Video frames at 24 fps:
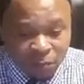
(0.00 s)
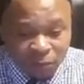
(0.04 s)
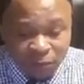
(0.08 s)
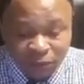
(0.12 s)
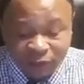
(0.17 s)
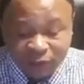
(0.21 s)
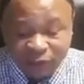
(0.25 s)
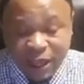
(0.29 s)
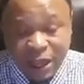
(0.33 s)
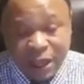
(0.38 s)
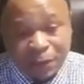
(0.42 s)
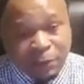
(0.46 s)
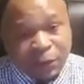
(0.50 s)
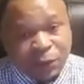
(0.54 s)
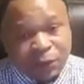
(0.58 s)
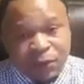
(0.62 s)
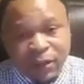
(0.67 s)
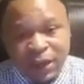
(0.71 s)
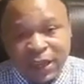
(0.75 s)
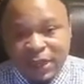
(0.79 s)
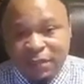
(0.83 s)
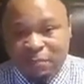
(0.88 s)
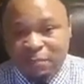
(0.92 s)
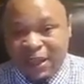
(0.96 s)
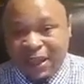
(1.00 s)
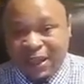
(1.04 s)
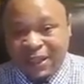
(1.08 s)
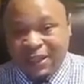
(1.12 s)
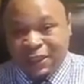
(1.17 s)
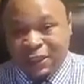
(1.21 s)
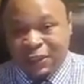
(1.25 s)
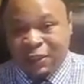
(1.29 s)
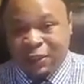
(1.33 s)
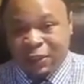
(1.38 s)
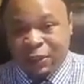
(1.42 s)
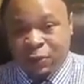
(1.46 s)
Types of credit, make
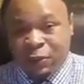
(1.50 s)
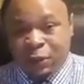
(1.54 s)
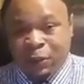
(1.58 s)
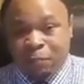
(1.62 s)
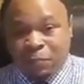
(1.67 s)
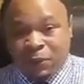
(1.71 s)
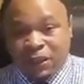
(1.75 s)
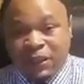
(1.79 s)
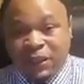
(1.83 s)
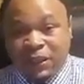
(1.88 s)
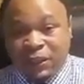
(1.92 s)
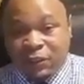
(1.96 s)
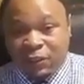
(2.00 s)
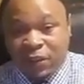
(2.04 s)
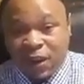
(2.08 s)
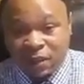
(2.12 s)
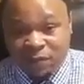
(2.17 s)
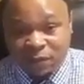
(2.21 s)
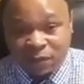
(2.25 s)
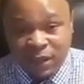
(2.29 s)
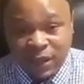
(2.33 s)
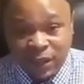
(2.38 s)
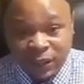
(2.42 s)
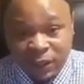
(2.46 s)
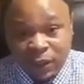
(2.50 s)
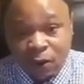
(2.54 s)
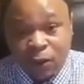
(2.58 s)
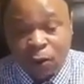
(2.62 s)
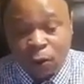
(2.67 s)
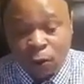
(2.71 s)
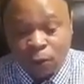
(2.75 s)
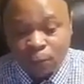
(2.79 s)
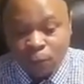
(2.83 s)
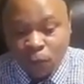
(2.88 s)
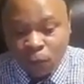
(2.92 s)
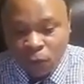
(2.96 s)
sure that you complete the trifecta
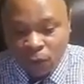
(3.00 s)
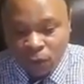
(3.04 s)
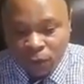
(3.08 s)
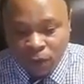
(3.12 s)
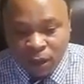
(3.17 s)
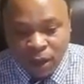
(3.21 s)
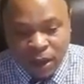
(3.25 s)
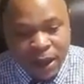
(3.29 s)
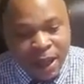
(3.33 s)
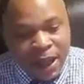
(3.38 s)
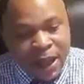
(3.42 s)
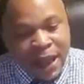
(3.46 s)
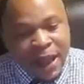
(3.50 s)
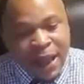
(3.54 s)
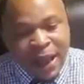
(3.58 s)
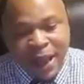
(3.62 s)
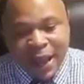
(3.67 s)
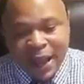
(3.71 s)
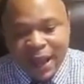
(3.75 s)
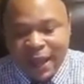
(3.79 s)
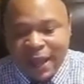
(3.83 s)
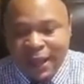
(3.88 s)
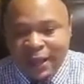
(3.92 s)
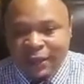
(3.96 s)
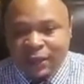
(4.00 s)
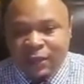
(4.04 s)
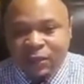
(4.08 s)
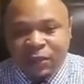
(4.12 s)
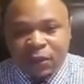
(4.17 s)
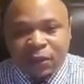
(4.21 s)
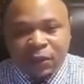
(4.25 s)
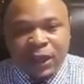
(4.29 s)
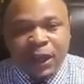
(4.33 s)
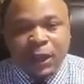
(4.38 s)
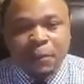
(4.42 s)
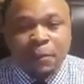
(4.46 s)
or more, and,
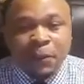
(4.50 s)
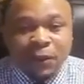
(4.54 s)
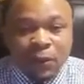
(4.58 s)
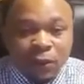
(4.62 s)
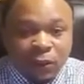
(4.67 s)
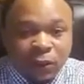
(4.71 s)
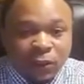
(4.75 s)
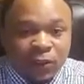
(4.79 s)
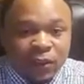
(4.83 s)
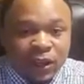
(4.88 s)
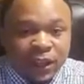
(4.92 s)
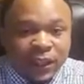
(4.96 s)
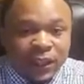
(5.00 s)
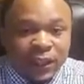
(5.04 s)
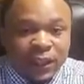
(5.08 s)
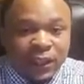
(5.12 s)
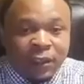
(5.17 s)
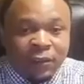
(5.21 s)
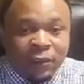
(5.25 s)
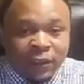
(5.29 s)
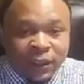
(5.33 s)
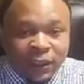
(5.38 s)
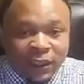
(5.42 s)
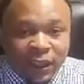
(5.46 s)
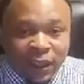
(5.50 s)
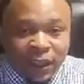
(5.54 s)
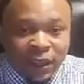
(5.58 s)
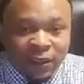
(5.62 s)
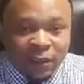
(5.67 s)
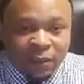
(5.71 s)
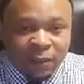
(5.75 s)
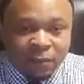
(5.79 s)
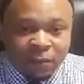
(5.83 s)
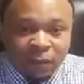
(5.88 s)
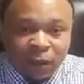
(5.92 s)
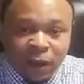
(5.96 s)
keeping those credit inquiries down.
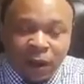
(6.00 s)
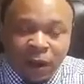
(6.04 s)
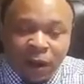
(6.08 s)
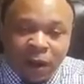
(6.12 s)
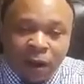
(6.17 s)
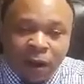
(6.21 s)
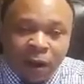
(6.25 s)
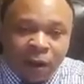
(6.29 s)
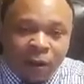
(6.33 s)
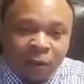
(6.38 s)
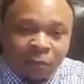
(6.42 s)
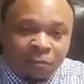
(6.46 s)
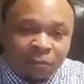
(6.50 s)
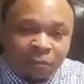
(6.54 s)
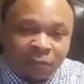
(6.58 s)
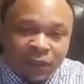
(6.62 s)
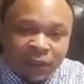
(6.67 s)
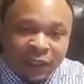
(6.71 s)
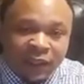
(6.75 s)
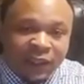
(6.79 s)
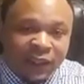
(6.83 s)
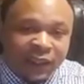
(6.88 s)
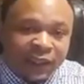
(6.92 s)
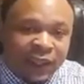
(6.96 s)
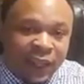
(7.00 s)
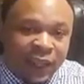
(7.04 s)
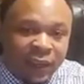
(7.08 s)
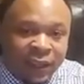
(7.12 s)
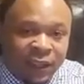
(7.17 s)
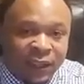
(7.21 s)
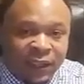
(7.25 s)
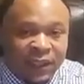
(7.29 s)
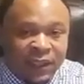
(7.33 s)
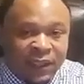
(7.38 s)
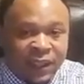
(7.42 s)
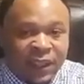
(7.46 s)
This is Derrick,
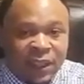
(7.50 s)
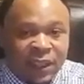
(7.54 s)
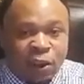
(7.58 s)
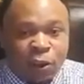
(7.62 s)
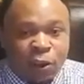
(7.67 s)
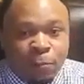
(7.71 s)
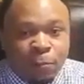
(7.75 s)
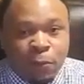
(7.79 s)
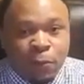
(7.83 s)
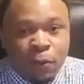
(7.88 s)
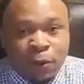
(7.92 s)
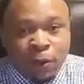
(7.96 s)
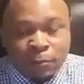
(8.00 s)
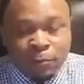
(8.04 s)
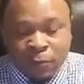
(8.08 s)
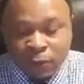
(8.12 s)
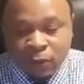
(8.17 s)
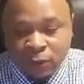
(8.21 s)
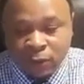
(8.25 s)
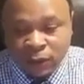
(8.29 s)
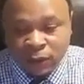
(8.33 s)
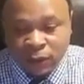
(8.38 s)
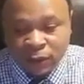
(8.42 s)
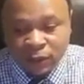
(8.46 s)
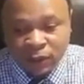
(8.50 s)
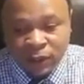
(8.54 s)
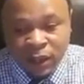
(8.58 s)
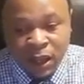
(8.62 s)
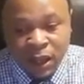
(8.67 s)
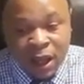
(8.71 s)
CEO of Point Boosters.